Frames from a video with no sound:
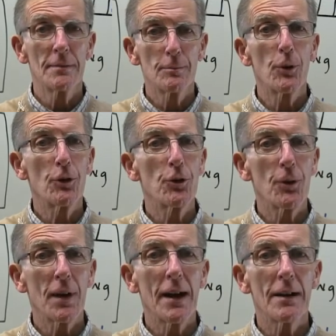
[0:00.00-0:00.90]
Pretty sure
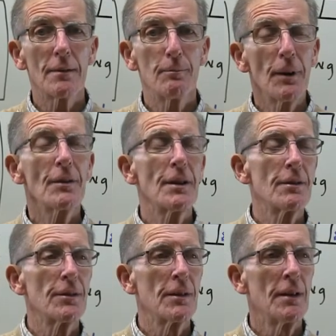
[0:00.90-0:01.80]
of that.
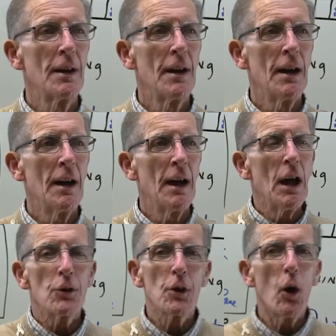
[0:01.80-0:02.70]
Millions.
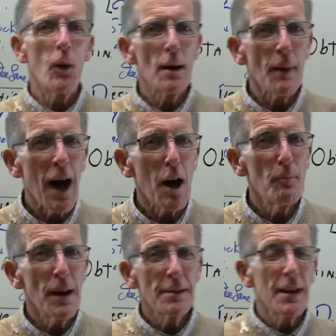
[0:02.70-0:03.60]
So am I a
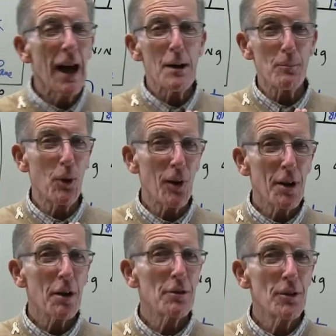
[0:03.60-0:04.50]
big time
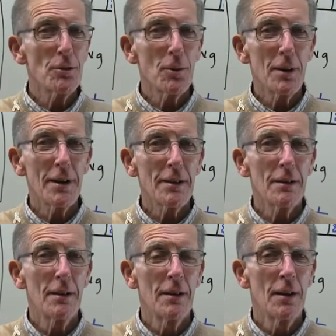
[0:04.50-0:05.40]
player at CenturyLink?
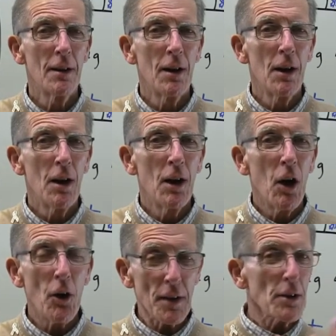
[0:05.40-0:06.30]

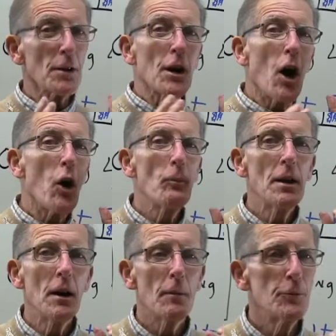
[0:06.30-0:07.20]
Are they going to call
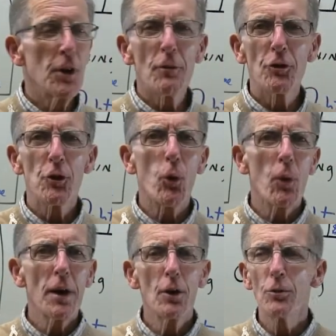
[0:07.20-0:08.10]
me up, Jeff
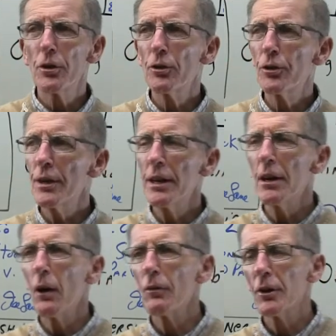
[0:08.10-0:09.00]
Storey, who's the
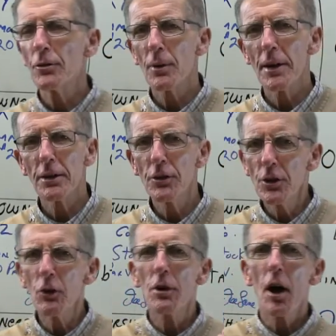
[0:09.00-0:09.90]
CEO of CenturyLink, is he
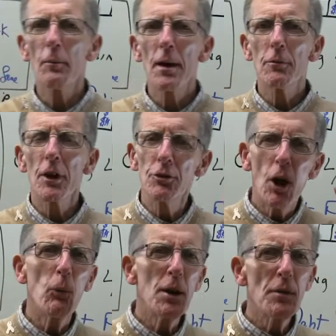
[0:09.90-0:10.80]
going to call me up and say,
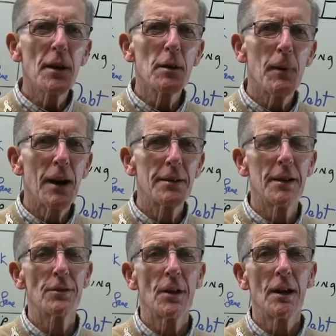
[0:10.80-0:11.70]
Joe, what do you think about
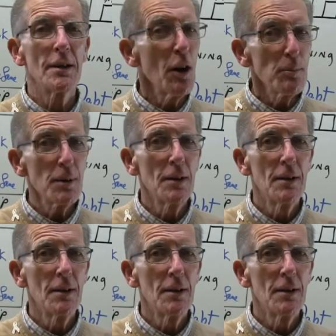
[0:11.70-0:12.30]
this? Nope.